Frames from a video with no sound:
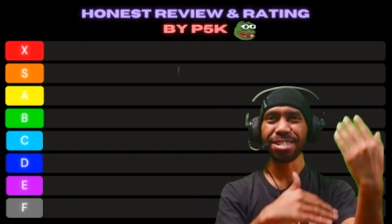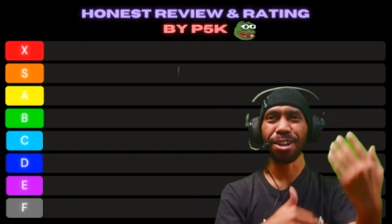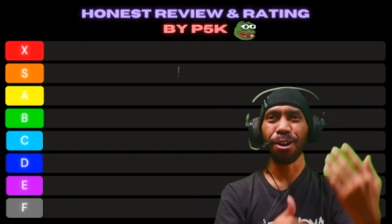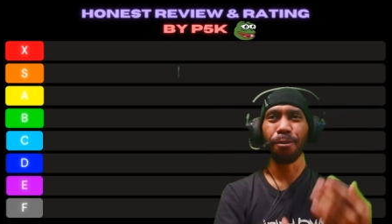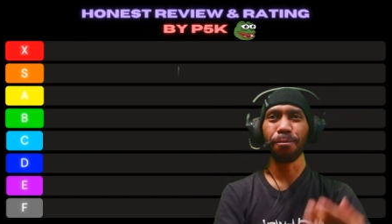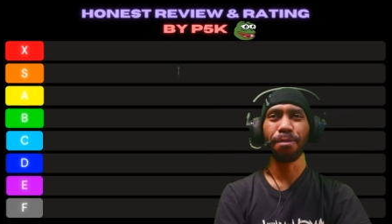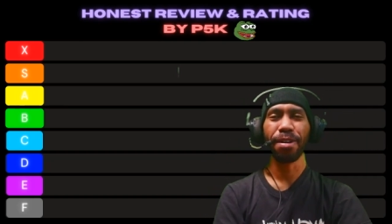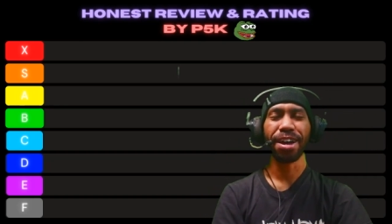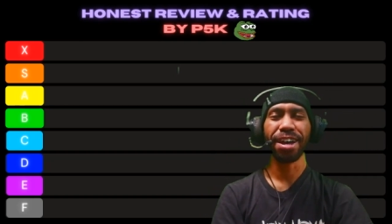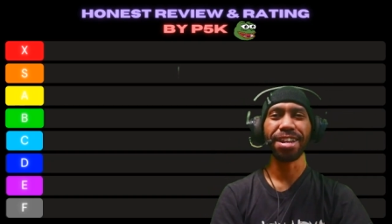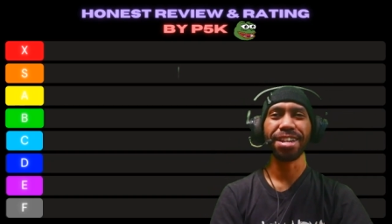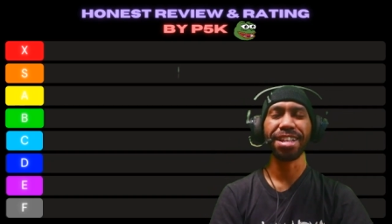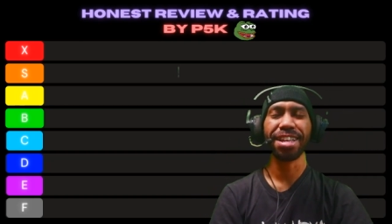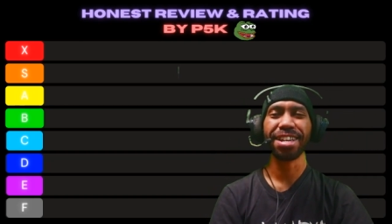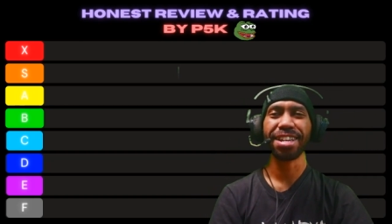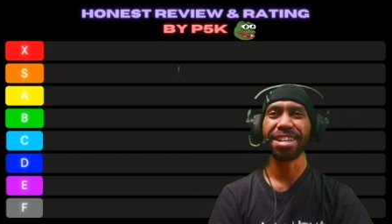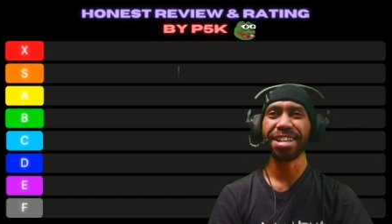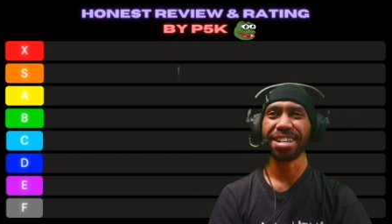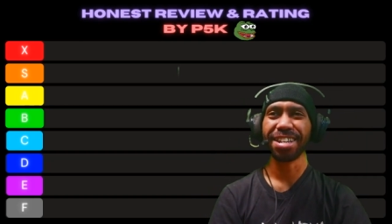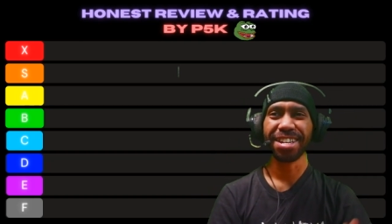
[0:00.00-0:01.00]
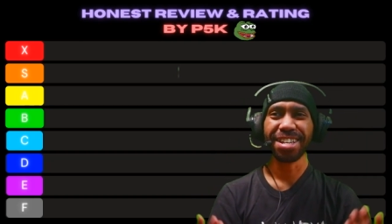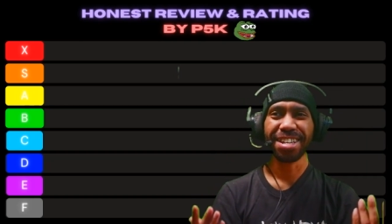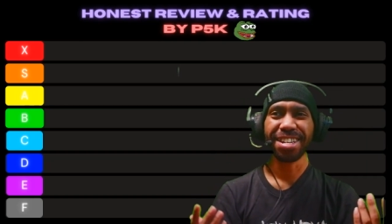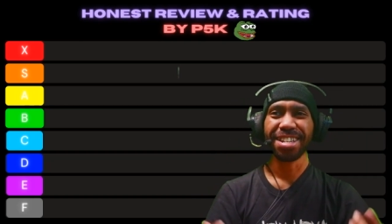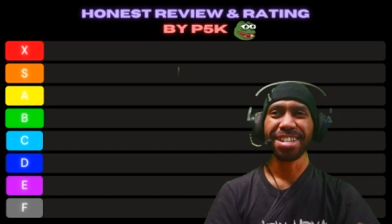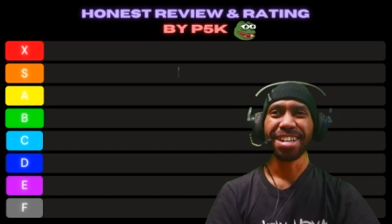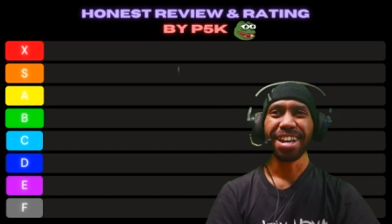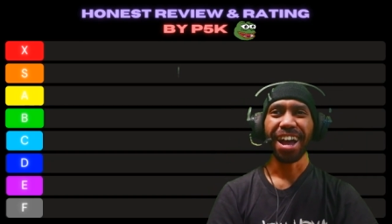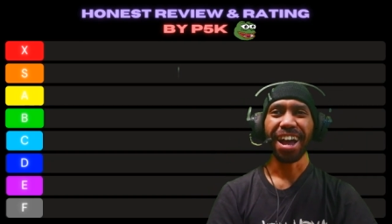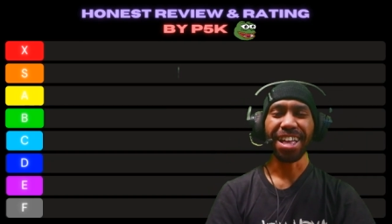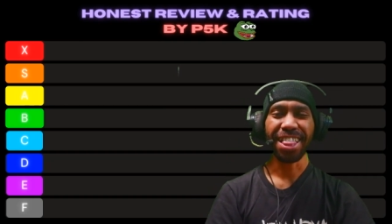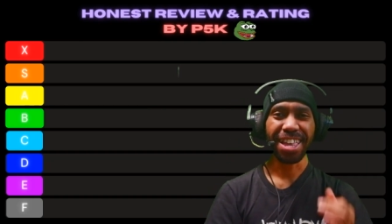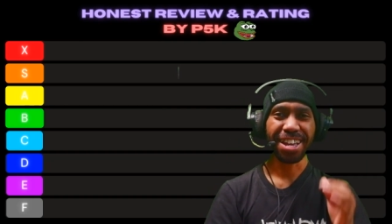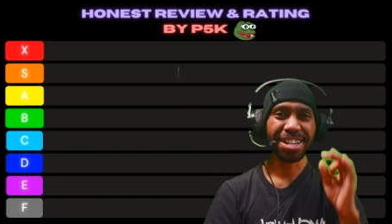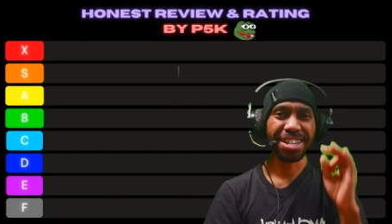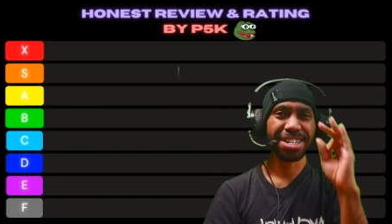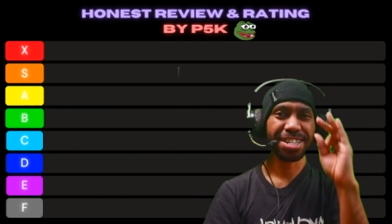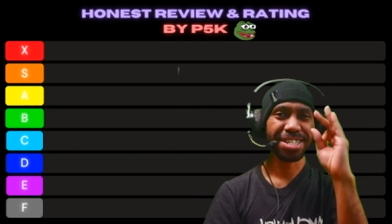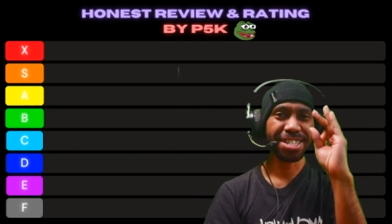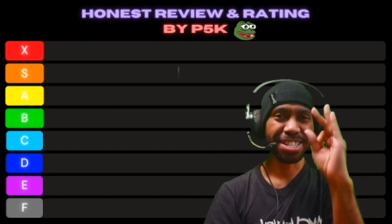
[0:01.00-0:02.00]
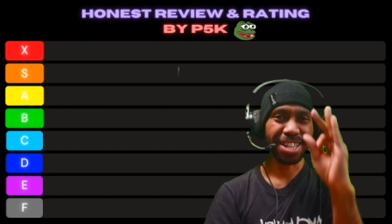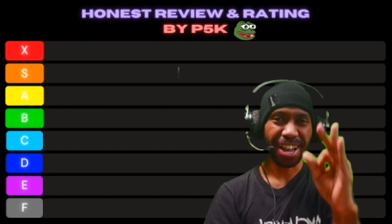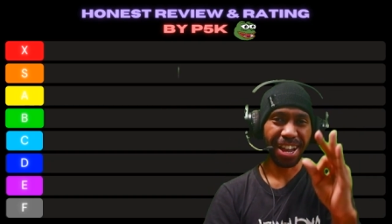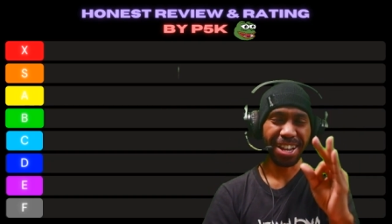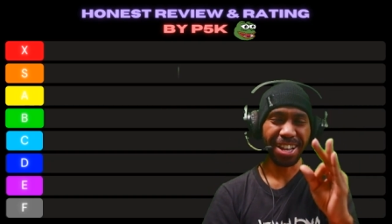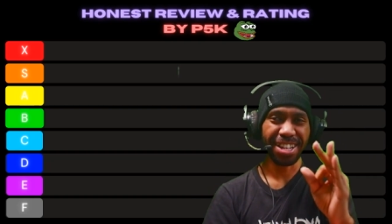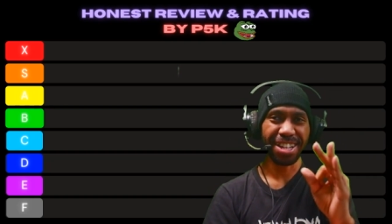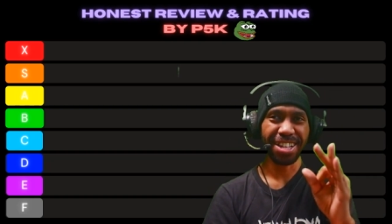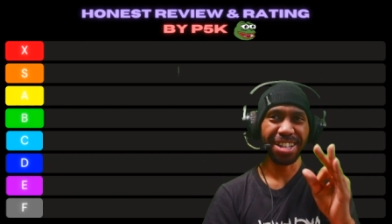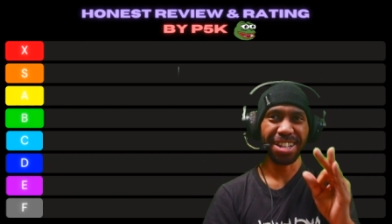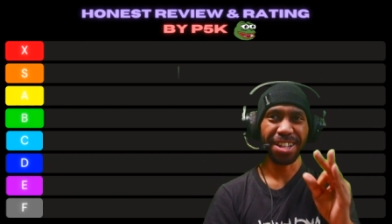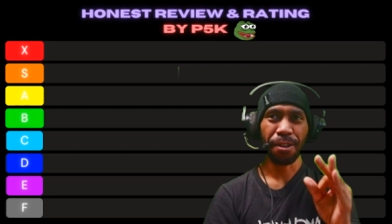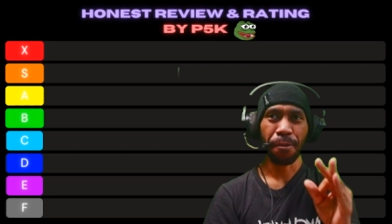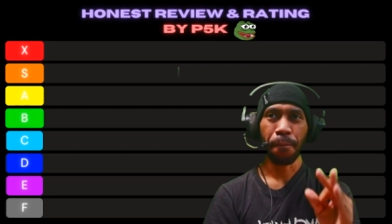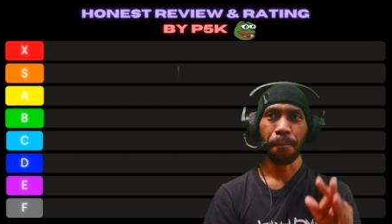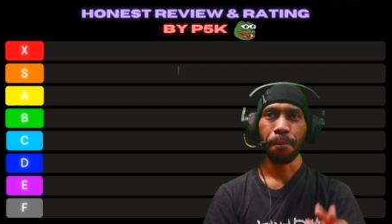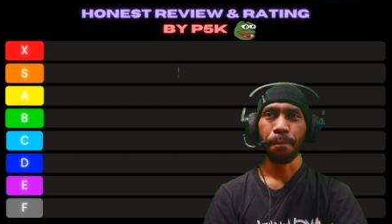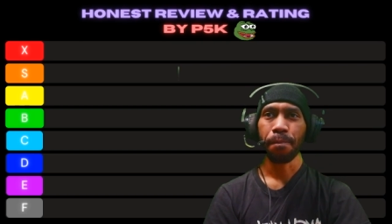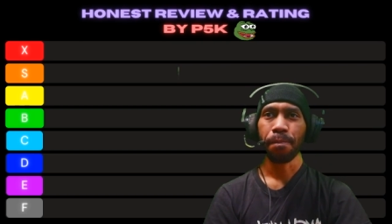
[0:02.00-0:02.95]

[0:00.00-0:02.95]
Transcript: is so bad. Like I like the style.